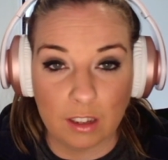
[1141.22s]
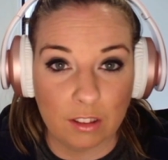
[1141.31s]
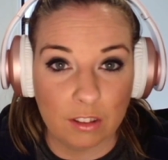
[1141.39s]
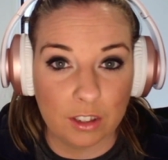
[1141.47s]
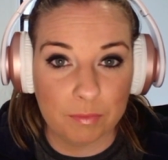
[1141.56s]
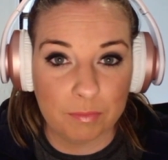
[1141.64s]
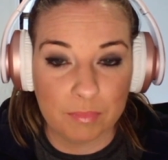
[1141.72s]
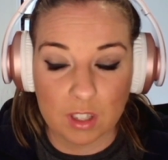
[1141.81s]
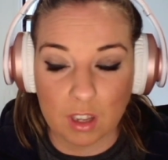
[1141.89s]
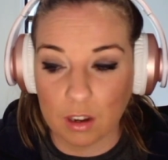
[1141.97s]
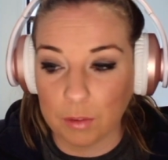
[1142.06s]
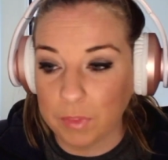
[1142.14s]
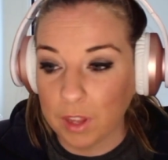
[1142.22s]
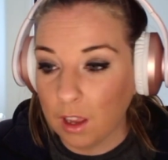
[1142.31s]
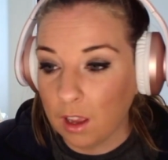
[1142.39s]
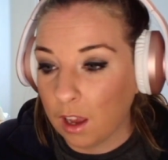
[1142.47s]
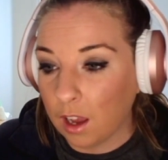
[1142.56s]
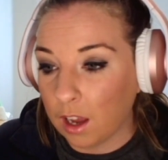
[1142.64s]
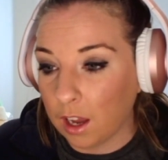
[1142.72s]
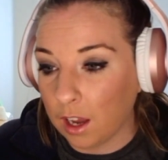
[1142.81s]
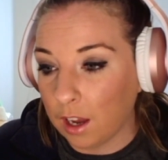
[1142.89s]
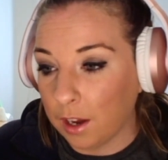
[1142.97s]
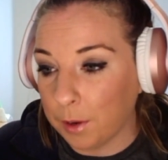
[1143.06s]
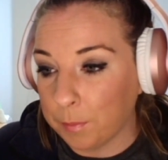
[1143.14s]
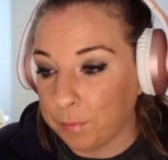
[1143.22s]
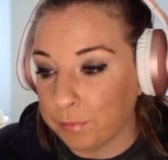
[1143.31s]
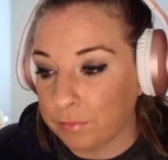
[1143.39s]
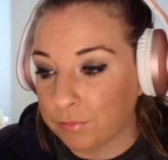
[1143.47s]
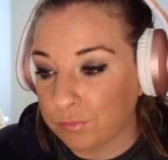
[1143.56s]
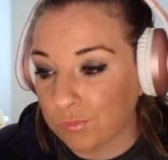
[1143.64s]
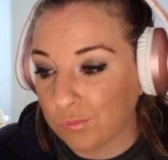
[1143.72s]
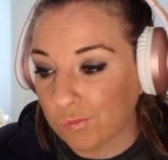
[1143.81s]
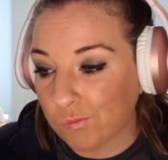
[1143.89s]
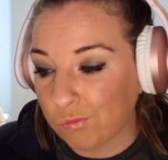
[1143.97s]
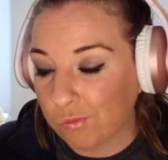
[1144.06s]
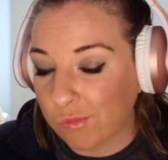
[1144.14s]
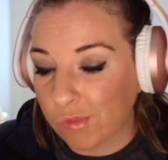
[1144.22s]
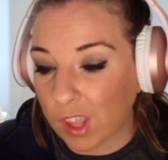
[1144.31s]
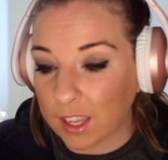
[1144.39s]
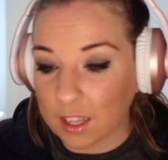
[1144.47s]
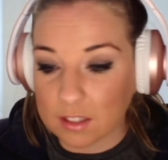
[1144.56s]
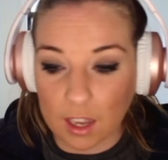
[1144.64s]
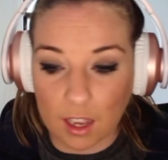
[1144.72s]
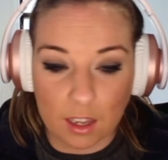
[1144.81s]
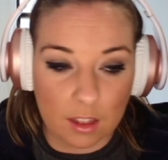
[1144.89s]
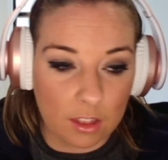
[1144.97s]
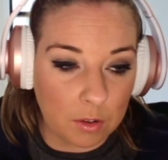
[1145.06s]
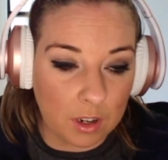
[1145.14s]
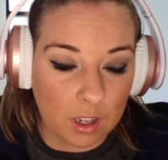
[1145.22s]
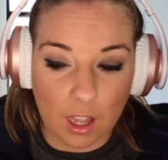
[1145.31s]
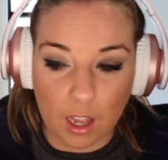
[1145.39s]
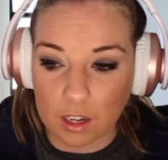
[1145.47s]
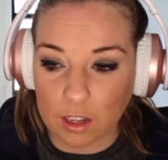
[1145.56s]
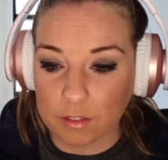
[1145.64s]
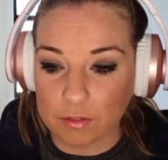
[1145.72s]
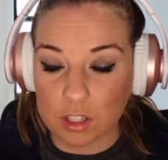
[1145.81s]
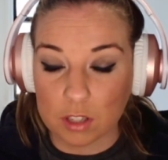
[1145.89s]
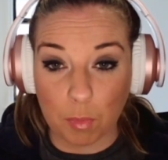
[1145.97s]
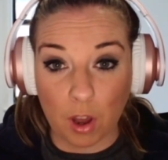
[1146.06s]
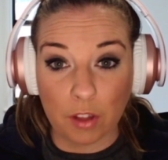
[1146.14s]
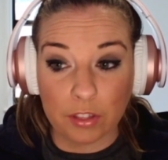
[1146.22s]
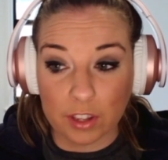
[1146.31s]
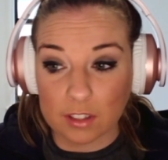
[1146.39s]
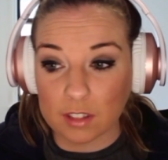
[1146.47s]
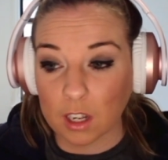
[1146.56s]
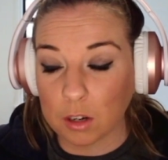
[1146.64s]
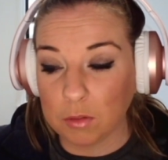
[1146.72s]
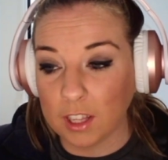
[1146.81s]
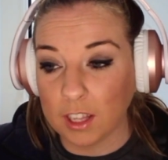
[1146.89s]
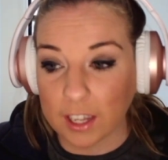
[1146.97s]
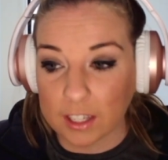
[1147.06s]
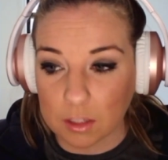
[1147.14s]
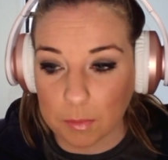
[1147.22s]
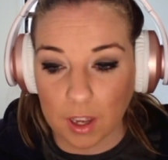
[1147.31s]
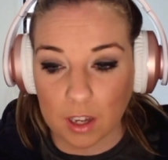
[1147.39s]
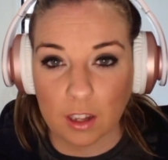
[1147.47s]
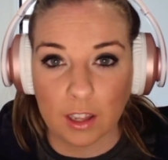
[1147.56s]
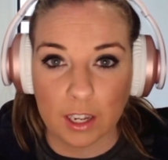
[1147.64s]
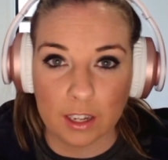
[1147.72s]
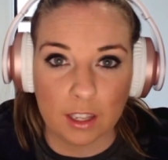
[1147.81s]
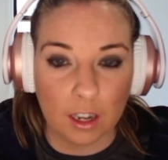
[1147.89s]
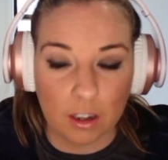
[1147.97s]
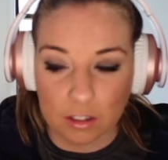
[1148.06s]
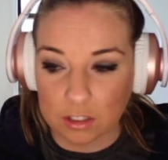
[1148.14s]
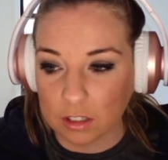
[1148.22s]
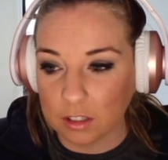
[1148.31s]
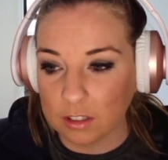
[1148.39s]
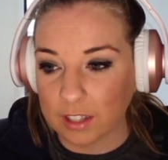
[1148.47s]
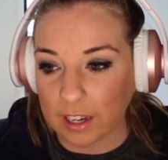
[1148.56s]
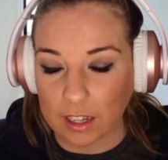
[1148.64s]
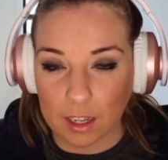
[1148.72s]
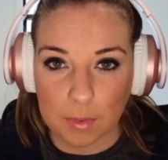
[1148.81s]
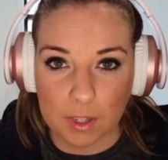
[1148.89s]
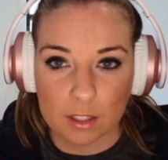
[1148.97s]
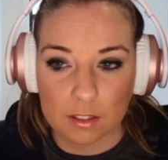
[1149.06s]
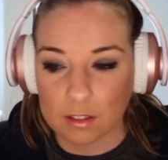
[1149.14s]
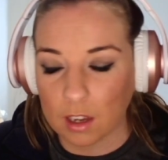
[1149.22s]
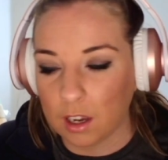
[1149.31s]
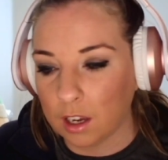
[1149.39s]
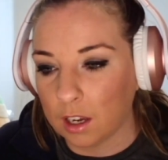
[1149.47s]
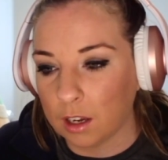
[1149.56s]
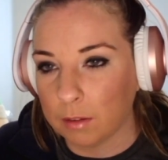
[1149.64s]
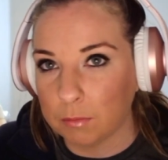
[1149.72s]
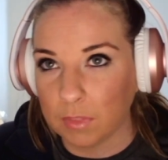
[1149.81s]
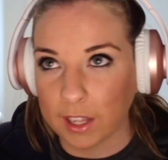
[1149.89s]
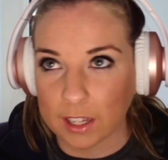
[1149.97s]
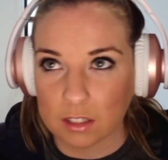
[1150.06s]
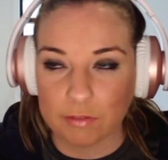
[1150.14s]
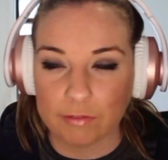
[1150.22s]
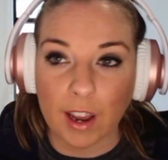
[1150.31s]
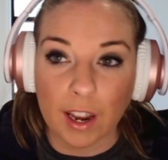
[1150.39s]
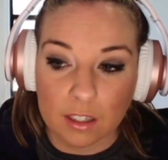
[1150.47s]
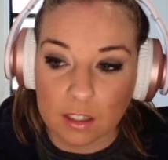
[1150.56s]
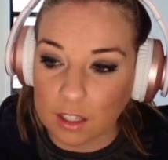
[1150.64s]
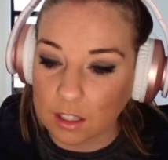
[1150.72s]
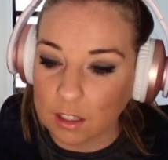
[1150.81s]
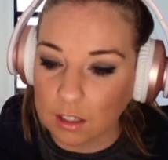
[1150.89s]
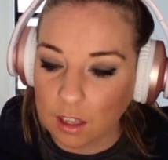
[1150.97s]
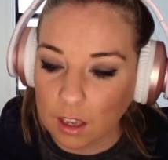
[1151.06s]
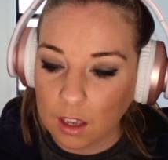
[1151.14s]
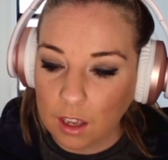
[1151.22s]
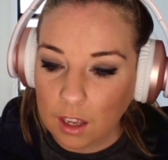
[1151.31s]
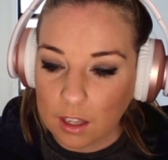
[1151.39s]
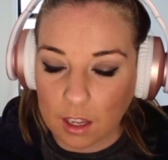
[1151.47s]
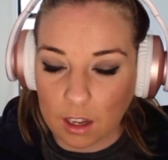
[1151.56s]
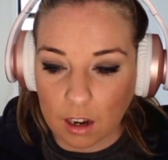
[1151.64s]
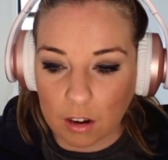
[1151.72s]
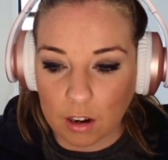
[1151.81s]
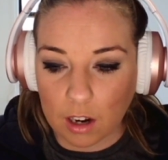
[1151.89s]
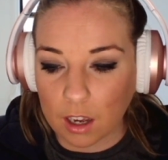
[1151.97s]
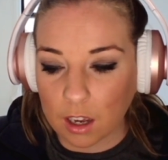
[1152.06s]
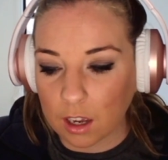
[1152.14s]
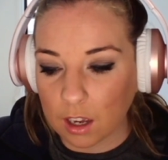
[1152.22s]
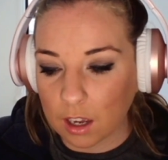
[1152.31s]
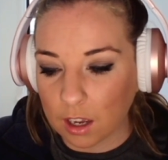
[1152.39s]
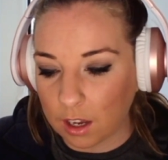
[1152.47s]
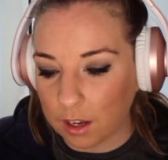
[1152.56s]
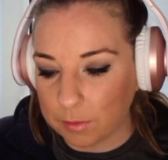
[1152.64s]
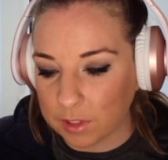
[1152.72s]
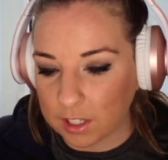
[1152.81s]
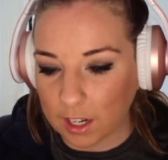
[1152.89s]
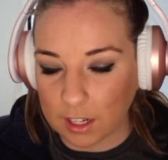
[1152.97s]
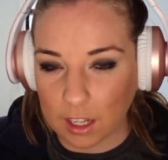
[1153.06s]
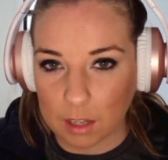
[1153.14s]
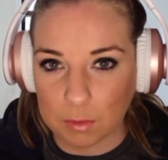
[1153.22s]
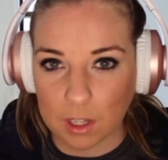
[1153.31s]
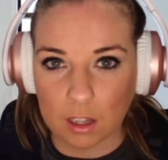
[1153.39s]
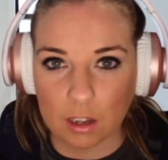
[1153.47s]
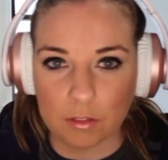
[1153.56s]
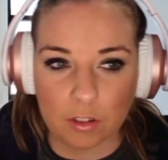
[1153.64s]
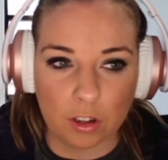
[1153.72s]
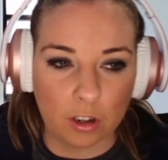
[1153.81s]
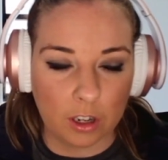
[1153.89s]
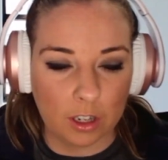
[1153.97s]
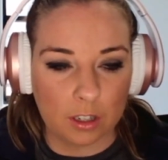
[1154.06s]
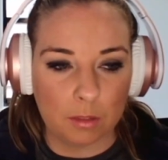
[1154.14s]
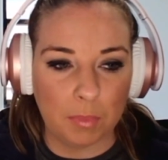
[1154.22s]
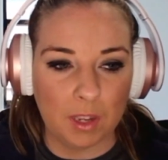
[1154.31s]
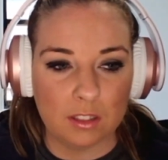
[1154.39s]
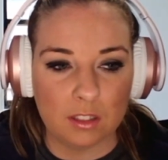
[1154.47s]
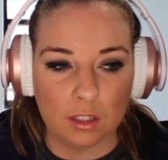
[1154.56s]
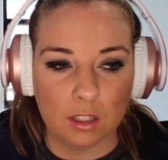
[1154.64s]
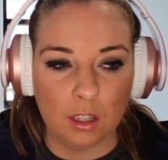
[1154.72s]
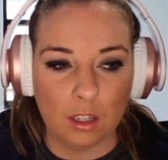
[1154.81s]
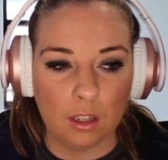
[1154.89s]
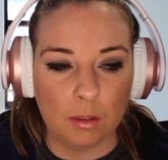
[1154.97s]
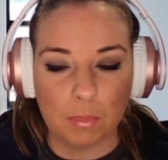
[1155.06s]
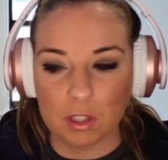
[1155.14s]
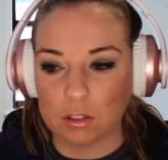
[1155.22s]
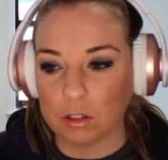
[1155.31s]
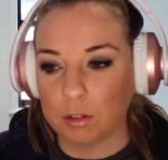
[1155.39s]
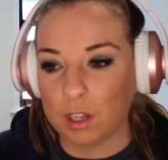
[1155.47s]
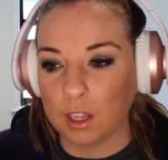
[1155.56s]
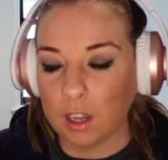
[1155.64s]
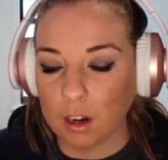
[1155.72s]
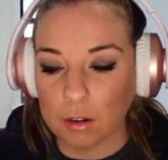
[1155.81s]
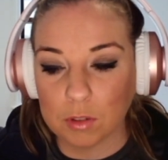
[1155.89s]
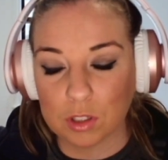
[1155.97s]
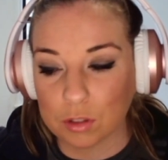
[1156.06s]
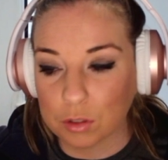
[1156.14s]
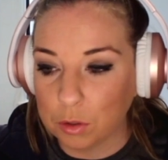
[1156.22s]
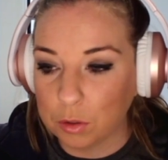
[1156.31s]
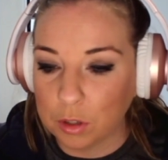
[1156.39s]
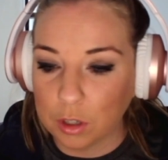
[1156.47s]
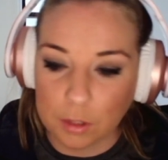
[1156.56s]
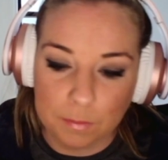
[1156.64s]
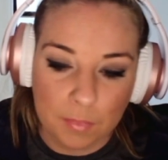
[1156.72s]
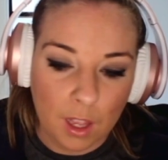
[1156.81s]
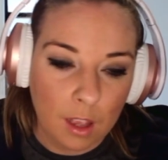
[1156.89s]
either. So, um, like I said, there were a lot of small things that I really liked about it. A lot of character dynamics, um, Lex finding Kara, um, the dynamic of Clark basically mentoring Kara, which is cool,